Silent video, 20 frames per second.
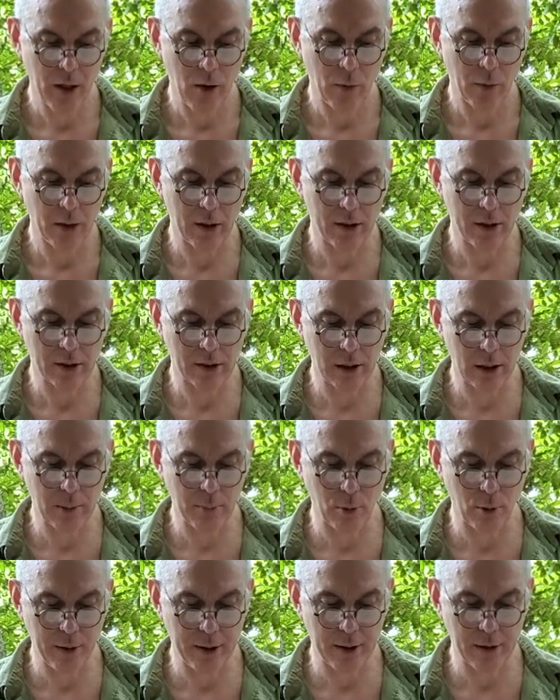When it is
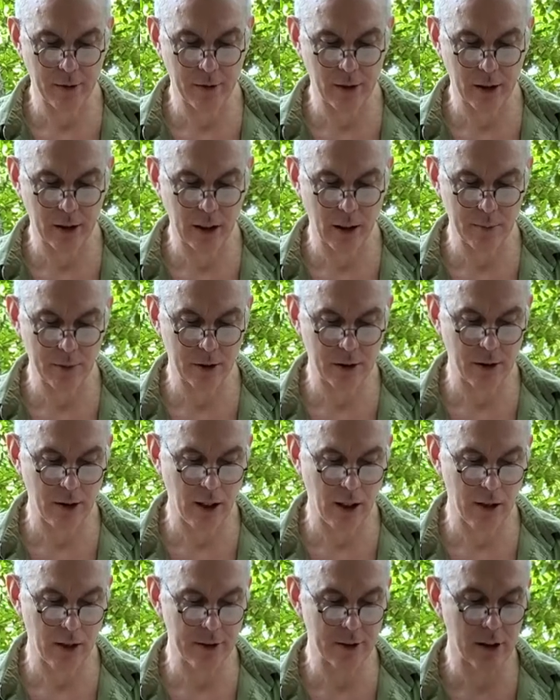liberated, there comes the
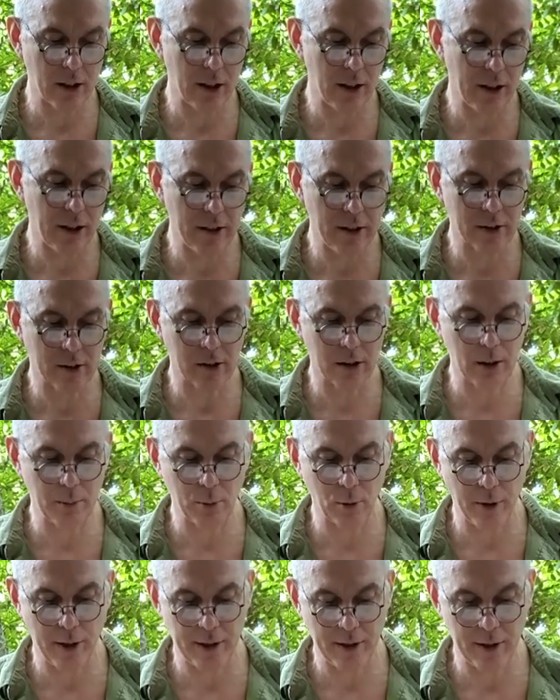knowledge, it is
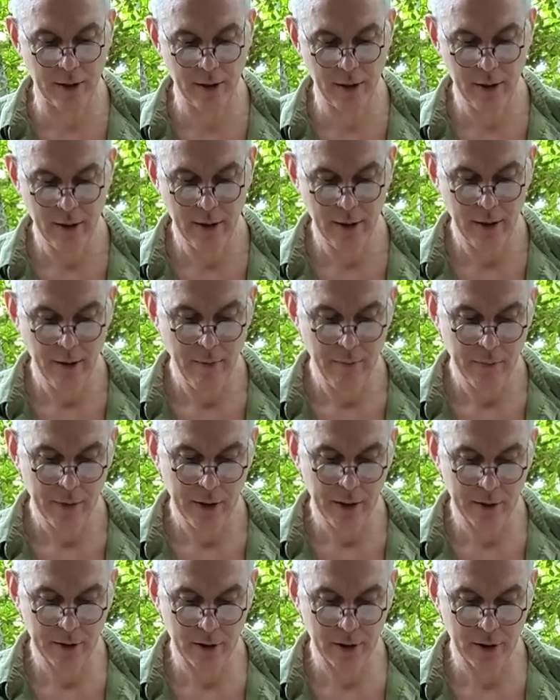liberated.
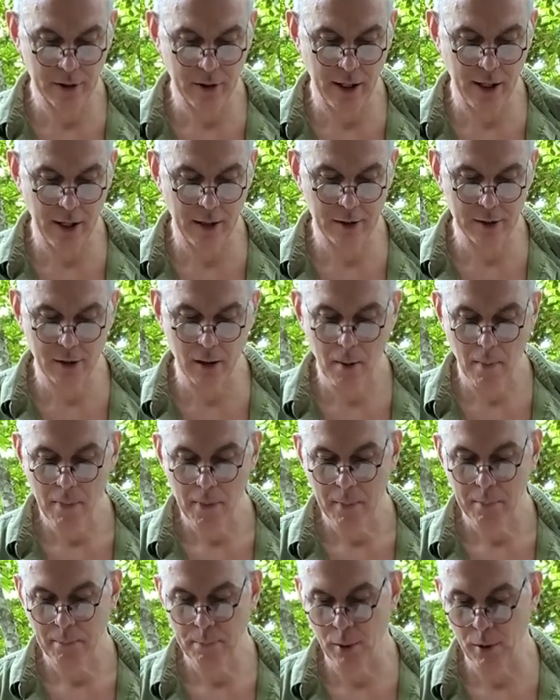He understands,
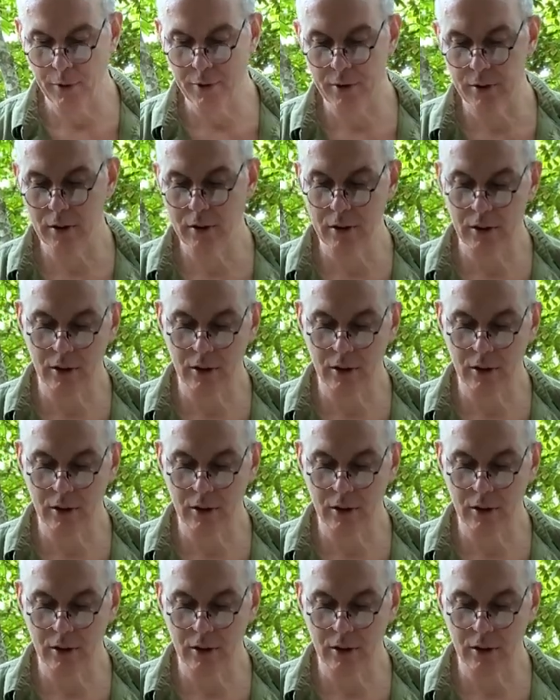birth is